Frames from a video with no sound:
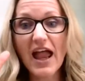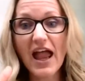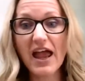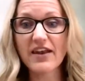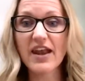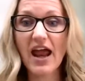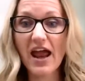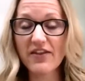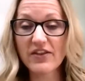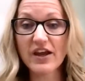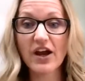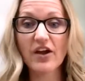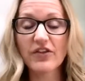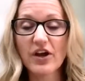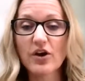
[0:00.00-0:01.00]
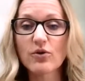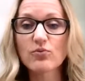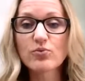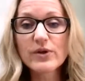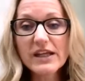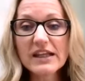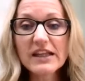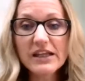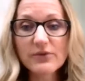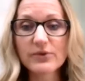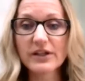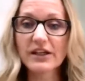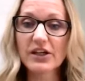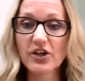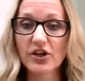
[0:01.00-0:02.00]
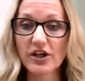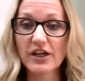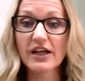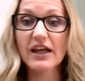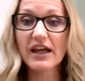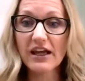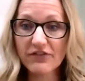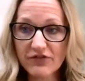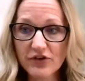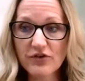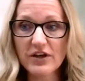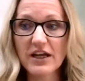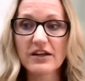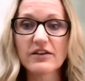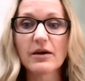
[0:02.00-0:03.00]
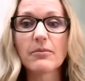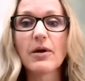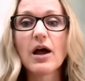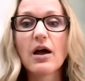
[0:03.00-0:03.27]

and they're really, really good if you need them.